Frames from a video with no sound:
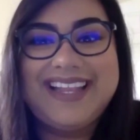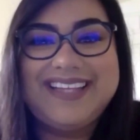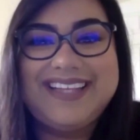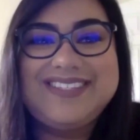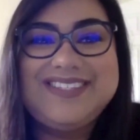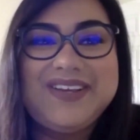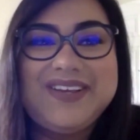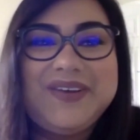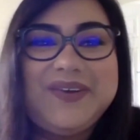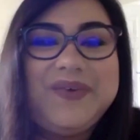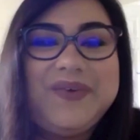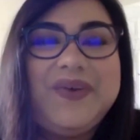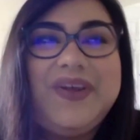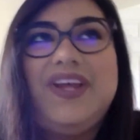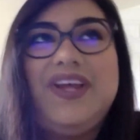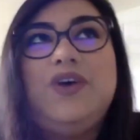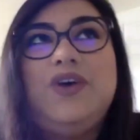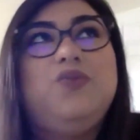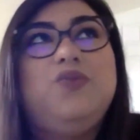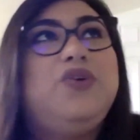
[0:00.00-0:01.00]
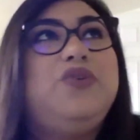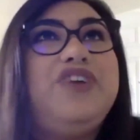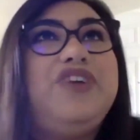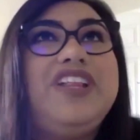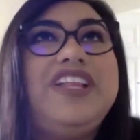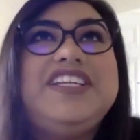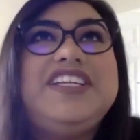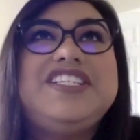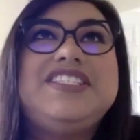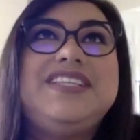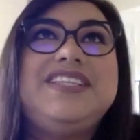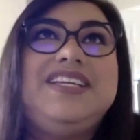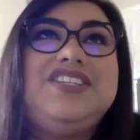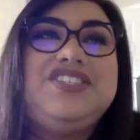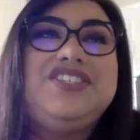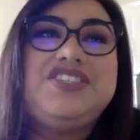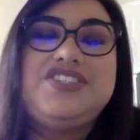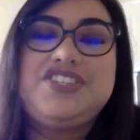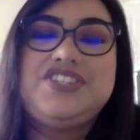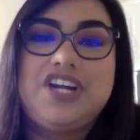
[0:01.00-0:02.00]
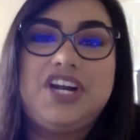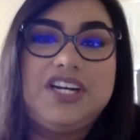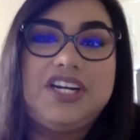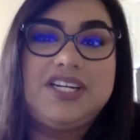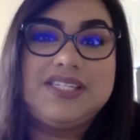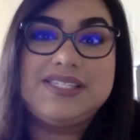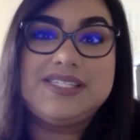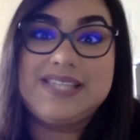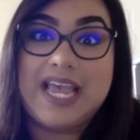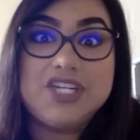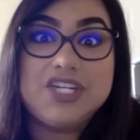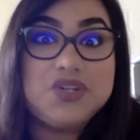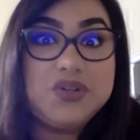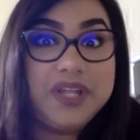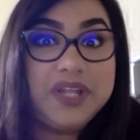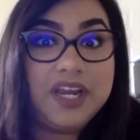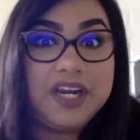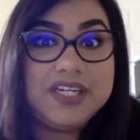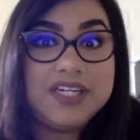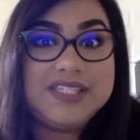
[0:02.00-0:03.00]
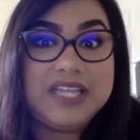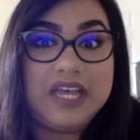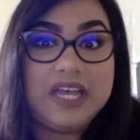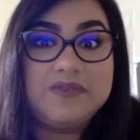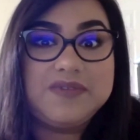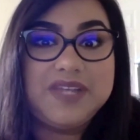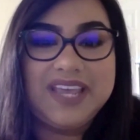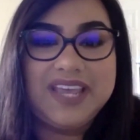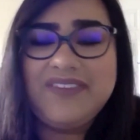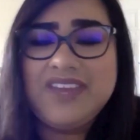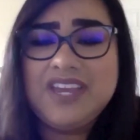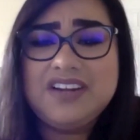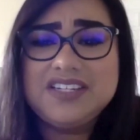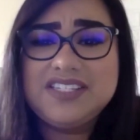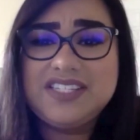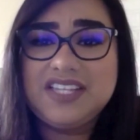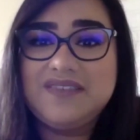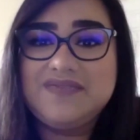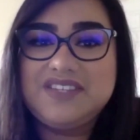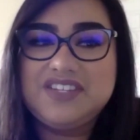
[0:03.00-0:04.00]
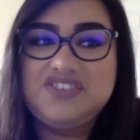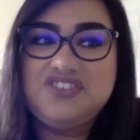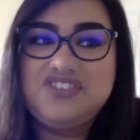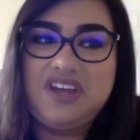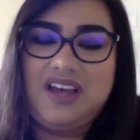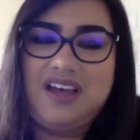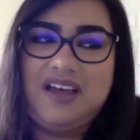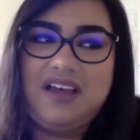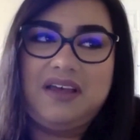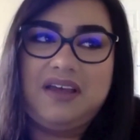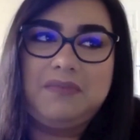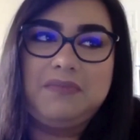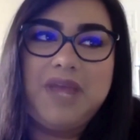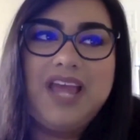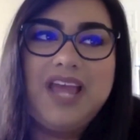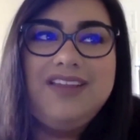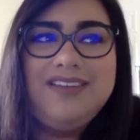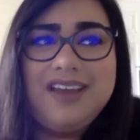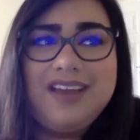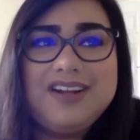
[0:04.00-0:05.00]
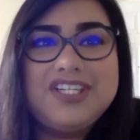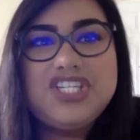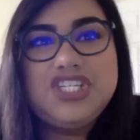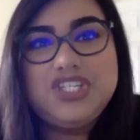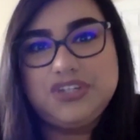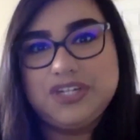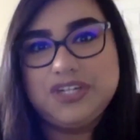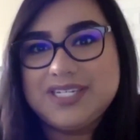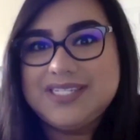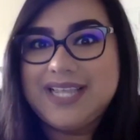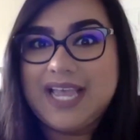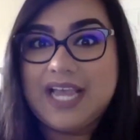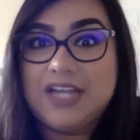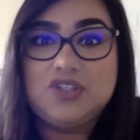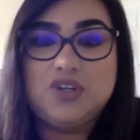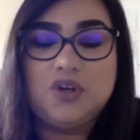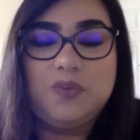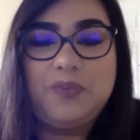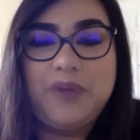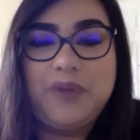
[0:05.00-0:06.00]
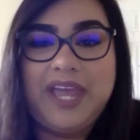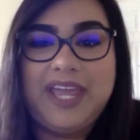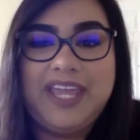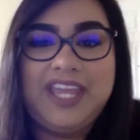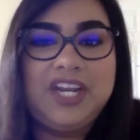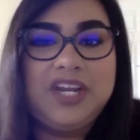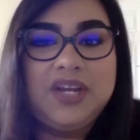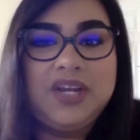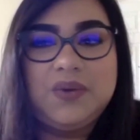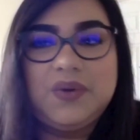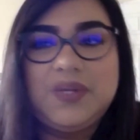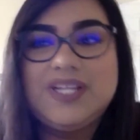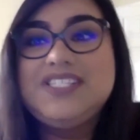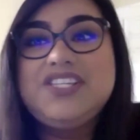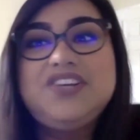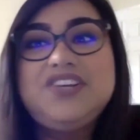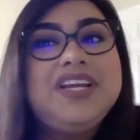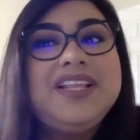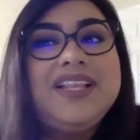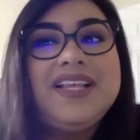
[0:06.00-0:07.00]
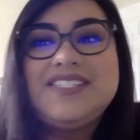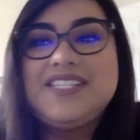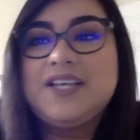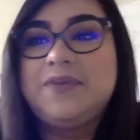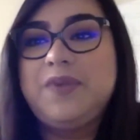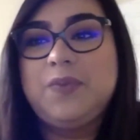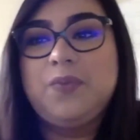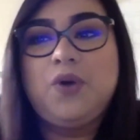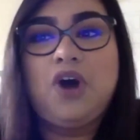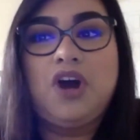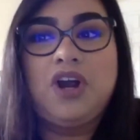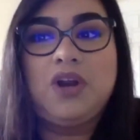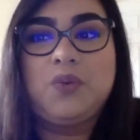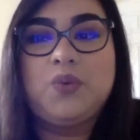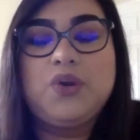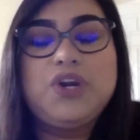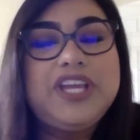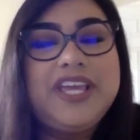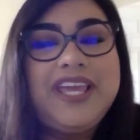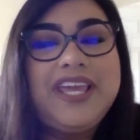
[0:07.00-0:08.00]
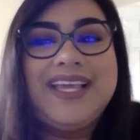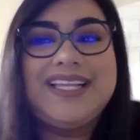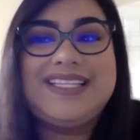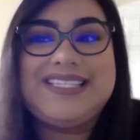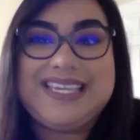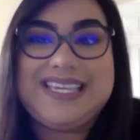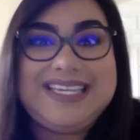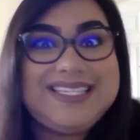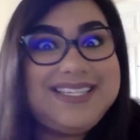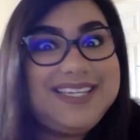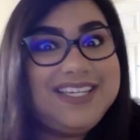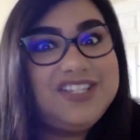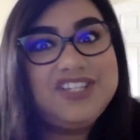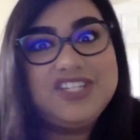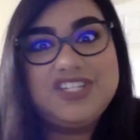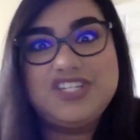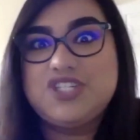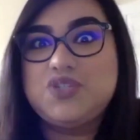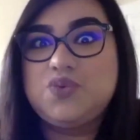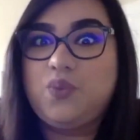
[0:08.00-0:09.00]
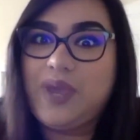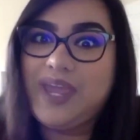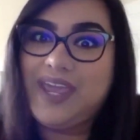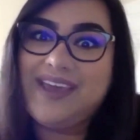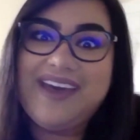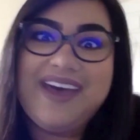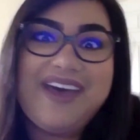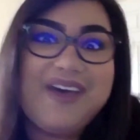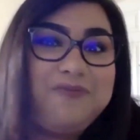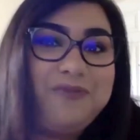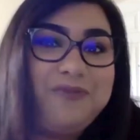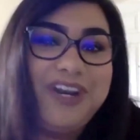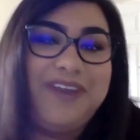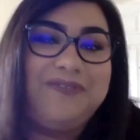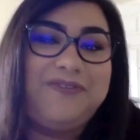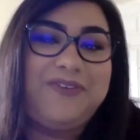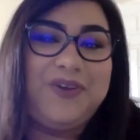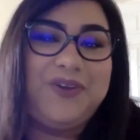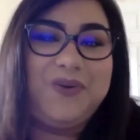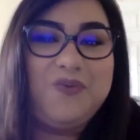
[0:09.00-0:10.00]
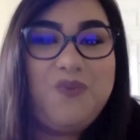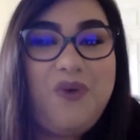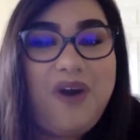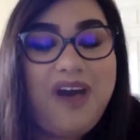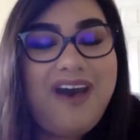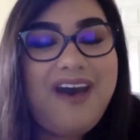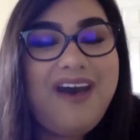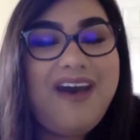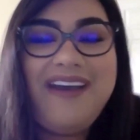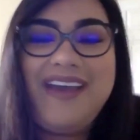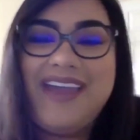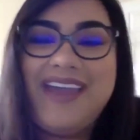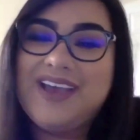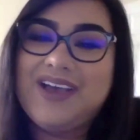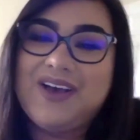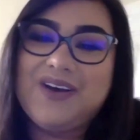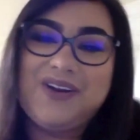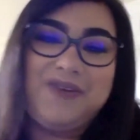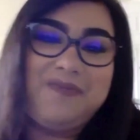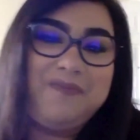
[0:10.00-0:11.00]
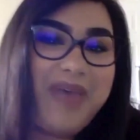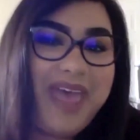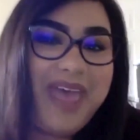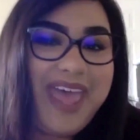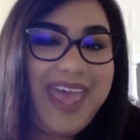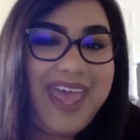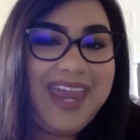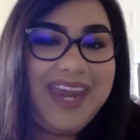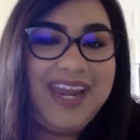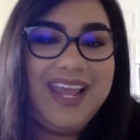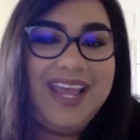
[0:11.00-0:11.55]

So we really just need to start scheduling ourselves, giving ourselves not a strict schedule, but, considering that some people aren't working, it's easy to just wake up whenever you want and go to bed